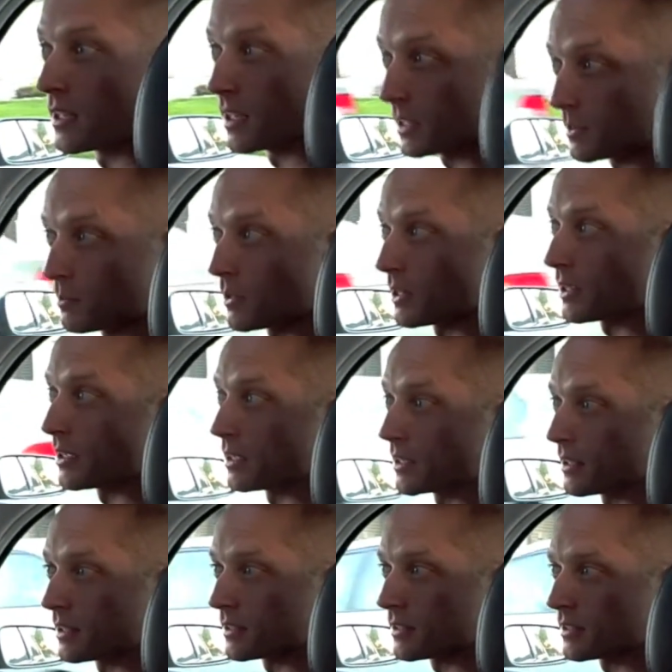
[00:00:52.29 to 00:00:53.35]
It's pretty.
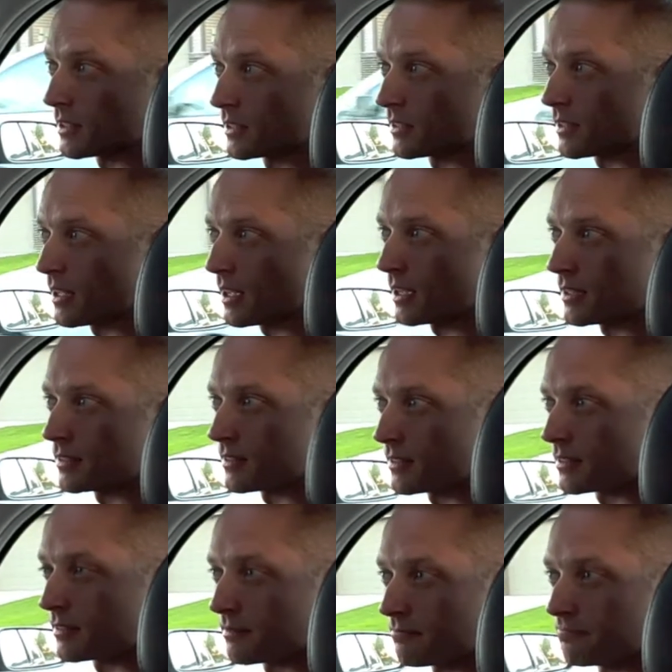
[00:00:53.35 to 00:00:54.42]
It's
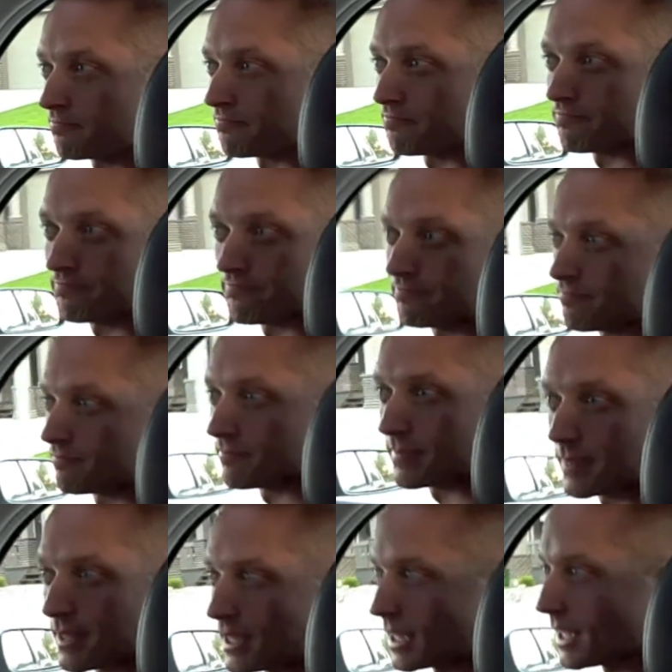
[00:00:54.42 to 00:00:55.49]
nice.
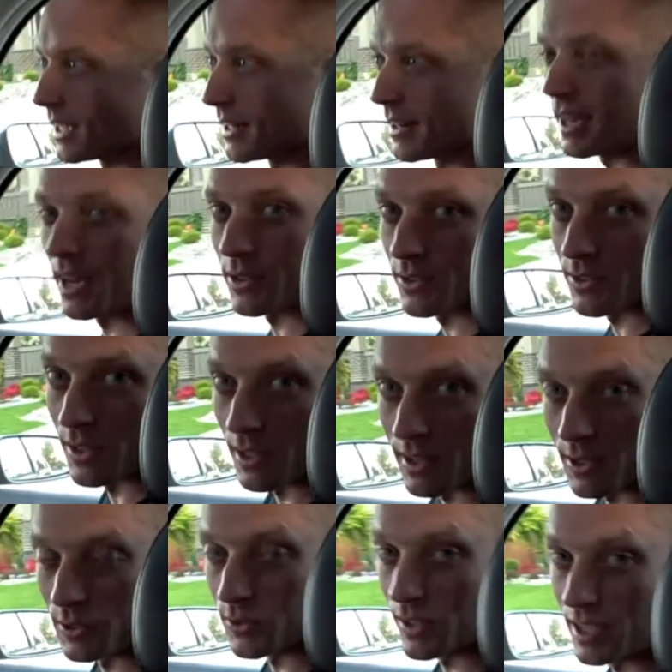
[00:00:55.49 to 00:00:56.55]
The houses are
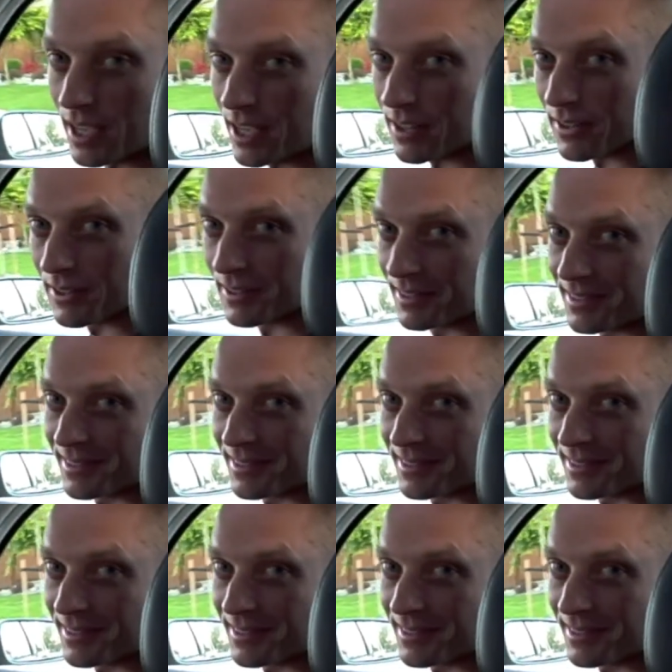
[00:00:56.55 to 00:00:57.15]
close together,